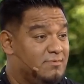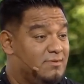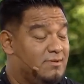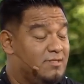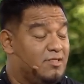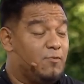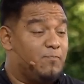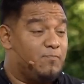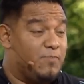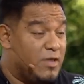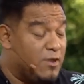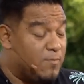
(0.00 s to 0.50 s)

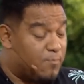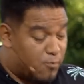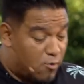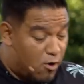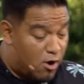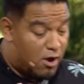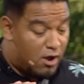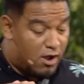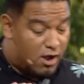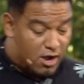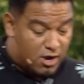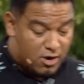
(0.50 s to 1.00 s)
The people
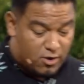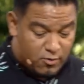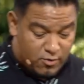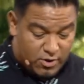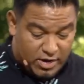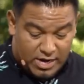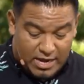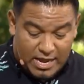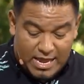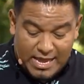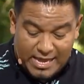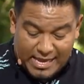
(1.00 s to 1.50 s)
are
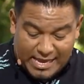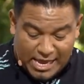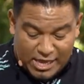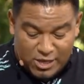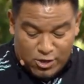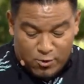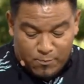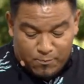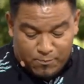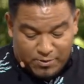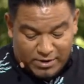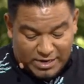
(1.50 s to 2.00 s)
hungry. Can
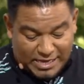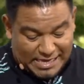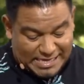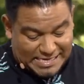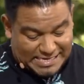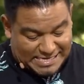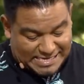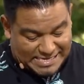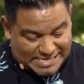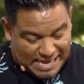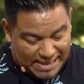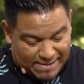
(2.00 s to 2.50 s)
you please
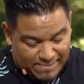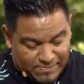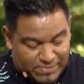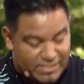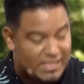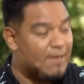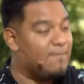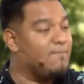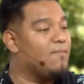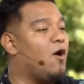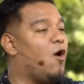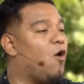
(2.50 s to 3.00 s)
send
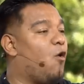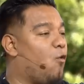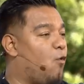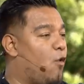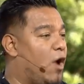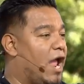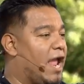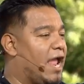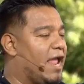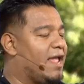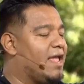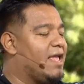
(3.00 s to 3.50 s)
them
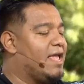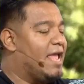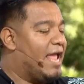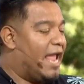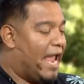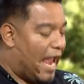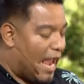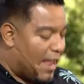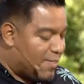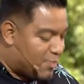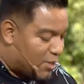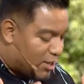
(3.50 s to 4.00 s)
away?
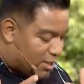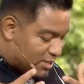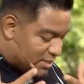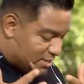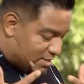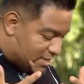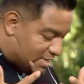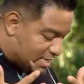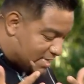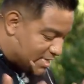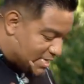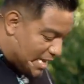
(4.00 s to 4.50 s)
And the
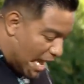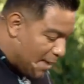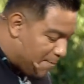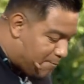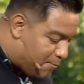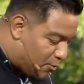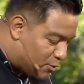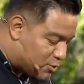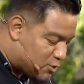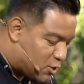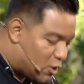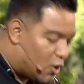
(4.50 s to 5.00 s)

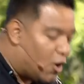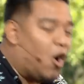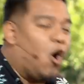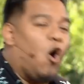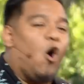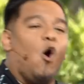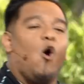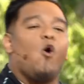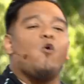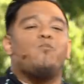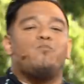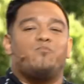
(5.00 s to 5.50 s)
disciples are
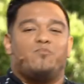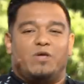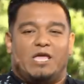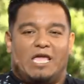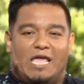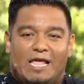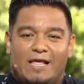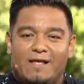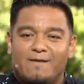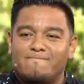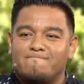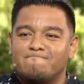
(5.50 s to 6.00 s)

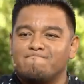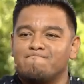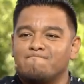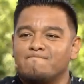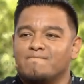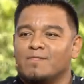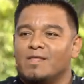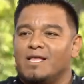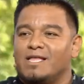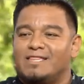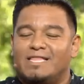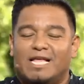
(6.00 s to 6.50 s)
hoping
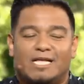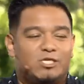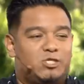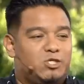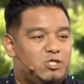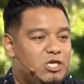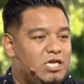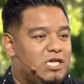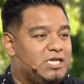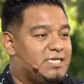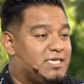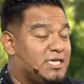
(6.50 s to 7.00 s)
that
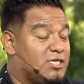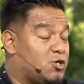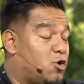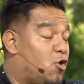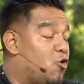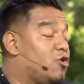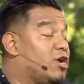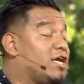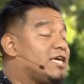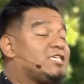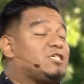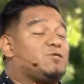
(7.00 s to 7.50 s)
Jesus,
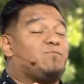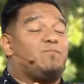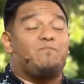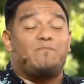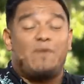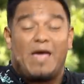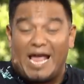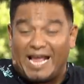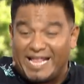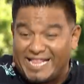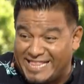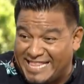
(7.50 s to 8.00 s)
or
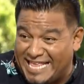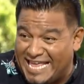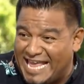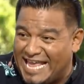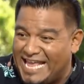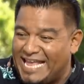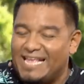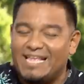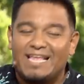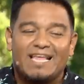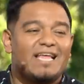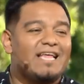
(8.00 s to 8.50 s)

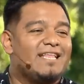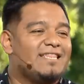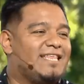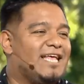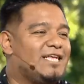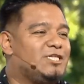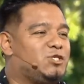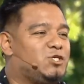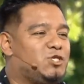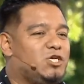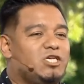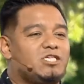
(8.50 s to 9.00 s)
expecting
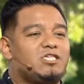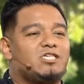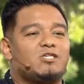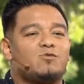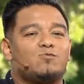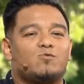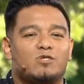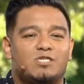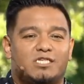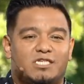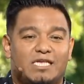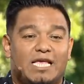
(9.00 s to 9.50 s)
that Jesus
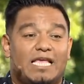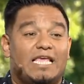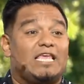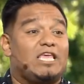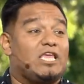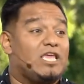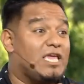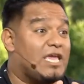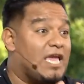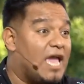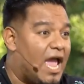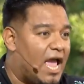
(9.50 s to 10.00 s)
would say,
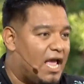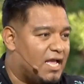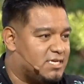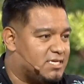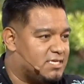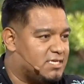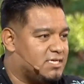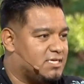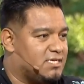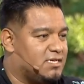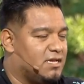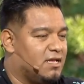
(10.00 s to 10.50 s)

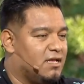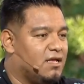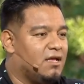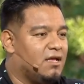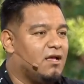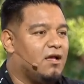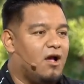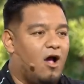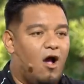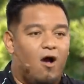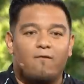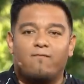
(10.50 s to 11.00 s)
yes,
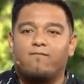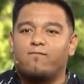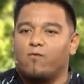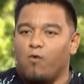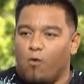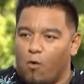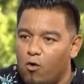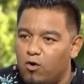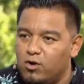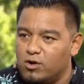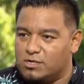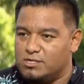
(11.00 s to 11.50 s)
of
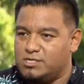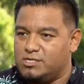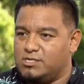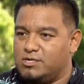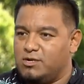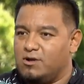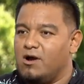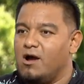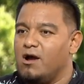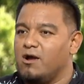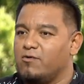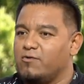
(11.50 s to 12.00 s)
course
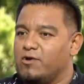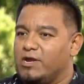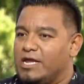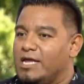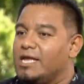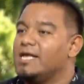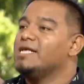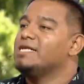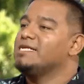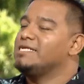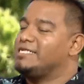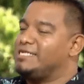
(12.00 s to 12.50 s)
they're hungry.
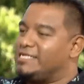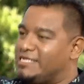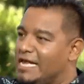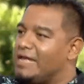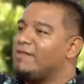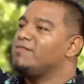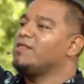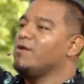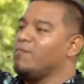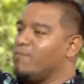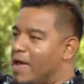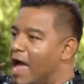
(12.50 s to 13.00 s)

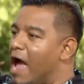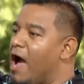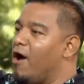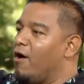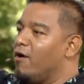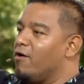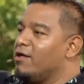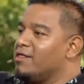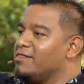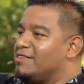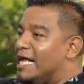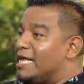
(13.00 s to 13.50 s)
Send them out.
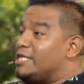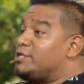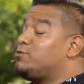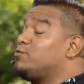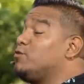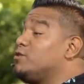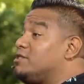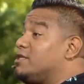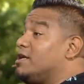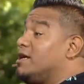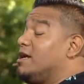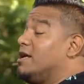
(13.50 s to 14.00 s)
That's
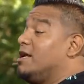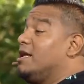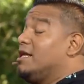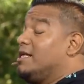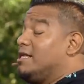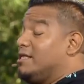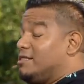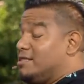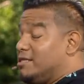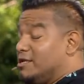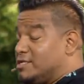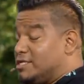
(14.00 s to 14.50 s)
what the
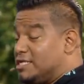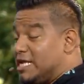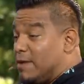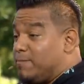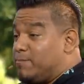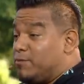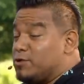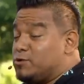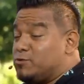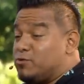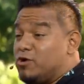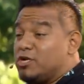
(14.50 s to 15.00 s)

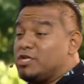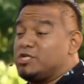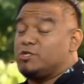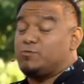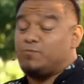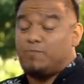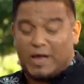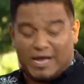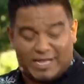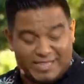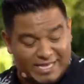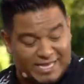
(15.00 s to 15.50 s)
disciples were
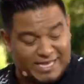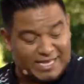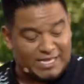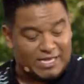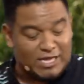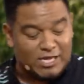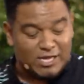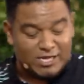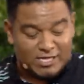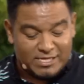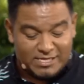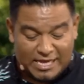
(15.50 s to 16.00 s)
expecting,
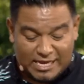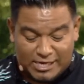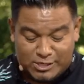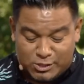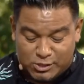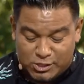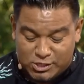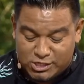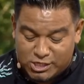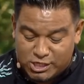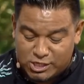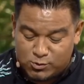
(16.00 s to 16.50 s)
that
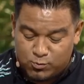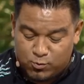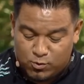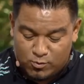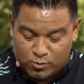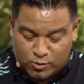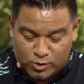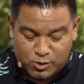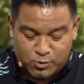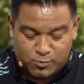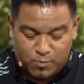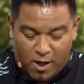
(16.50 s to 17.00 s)
Jesus would
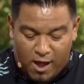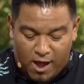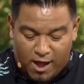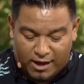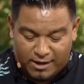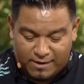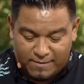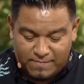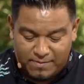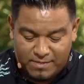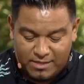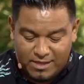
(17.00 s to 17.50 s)
respond.
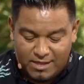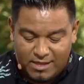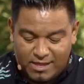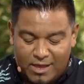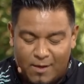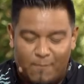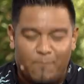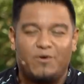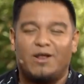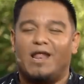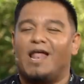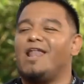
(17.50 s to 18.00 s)

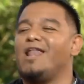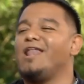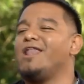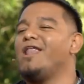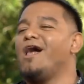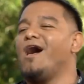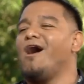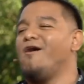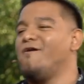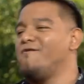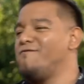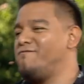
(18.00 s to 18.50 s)
But I
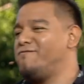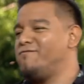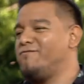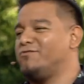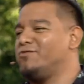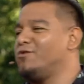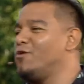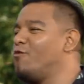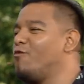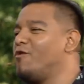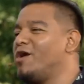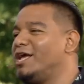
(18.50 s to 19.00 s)
love
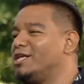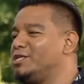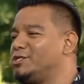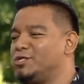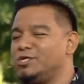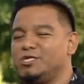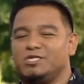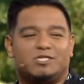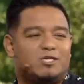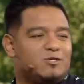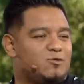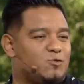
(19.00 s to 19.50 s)
the way
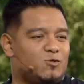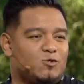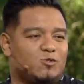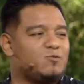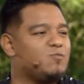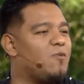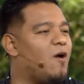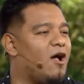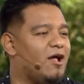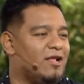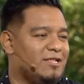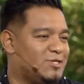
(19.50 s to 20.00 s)
Jesus
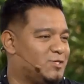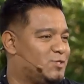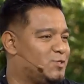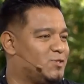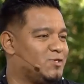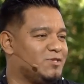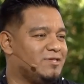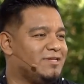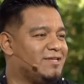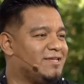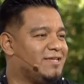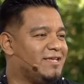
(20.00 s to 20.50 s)
responds.
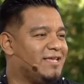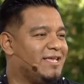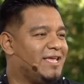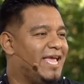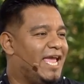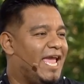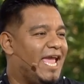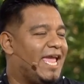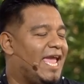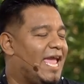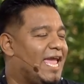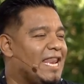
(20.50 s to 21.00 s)

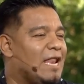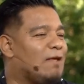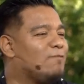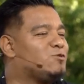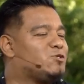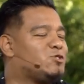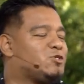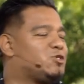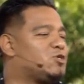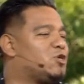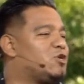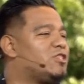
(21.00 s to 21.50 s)
And I'm
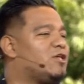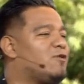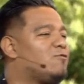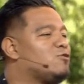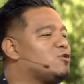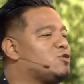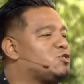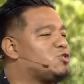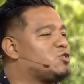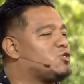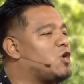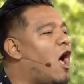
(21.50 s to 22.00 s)
sure they were
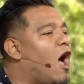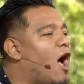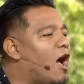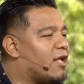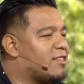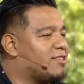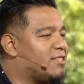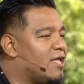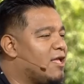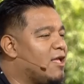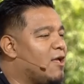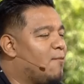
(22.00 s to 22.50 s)

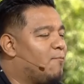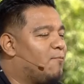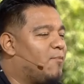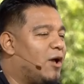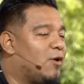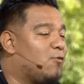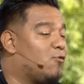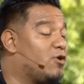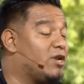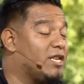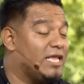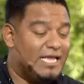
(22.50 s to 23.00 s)
shocked by
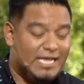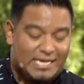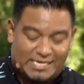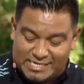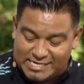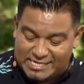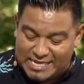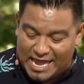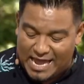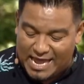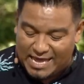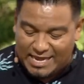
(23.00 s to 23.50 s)
what he
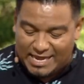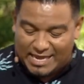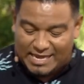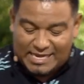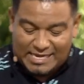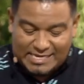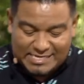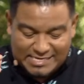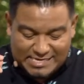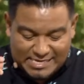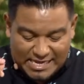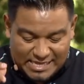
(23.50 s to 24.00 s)
said. And
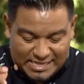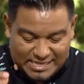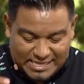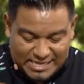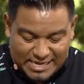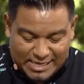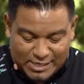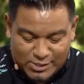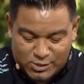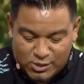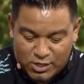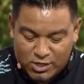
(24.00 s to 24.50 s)
he said
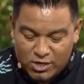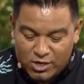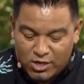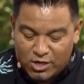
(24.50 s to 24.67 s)
this,